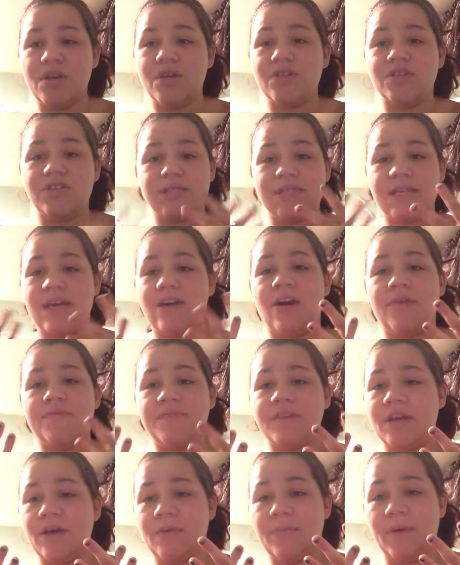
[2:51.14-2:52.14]
Just take off
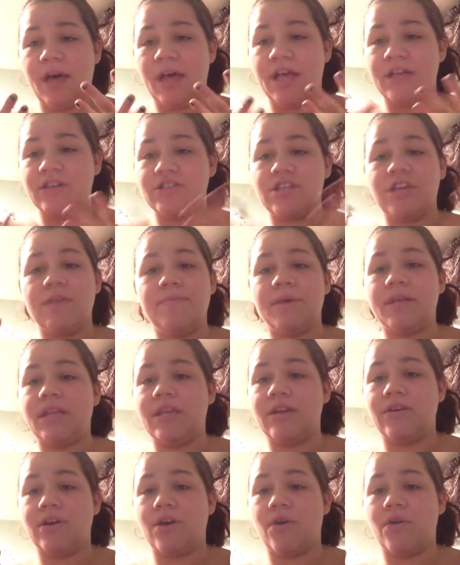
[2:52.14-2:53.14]
the nail polish, keep a
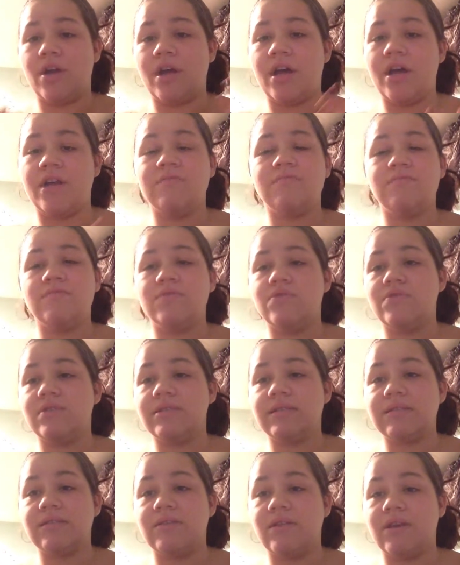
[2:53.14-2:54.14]
clear coat on. You
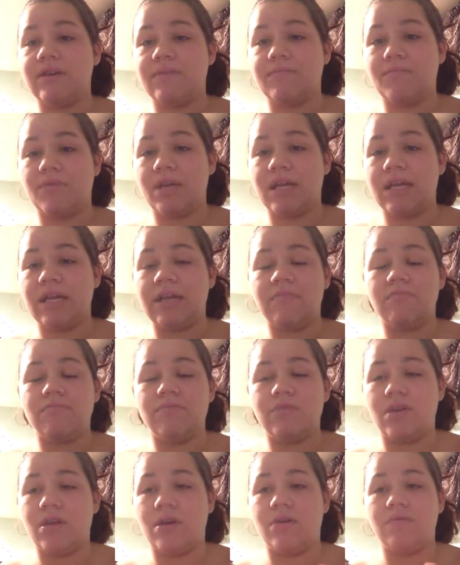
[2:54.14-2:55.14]
could still look pretty,
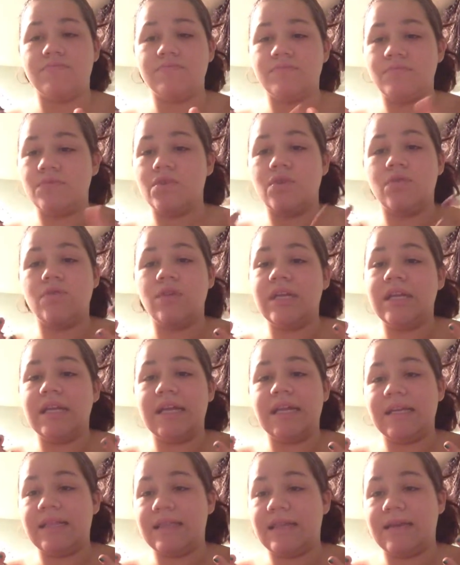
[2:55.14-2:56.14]
You don't need
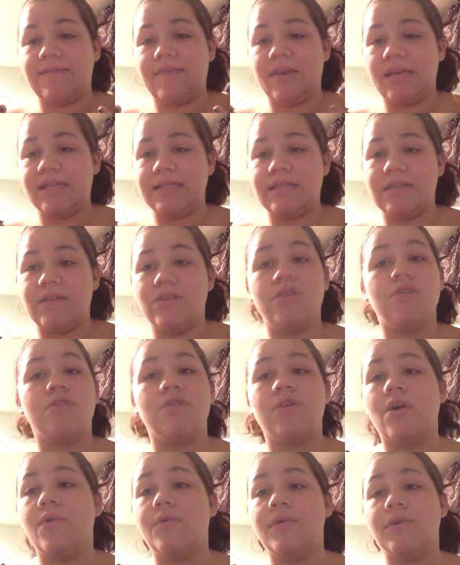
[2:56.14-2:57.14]
anything fancy. You're
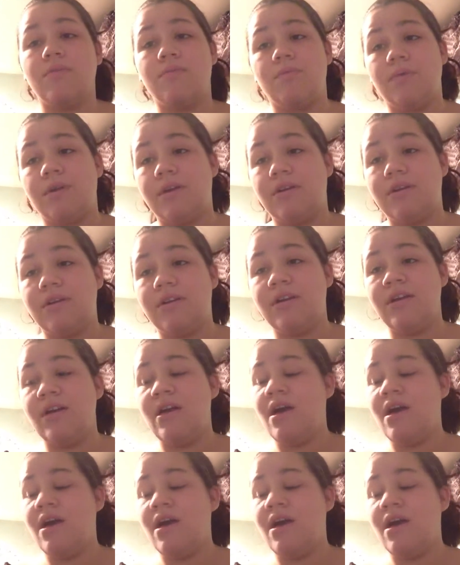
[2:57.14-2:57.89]
going to work.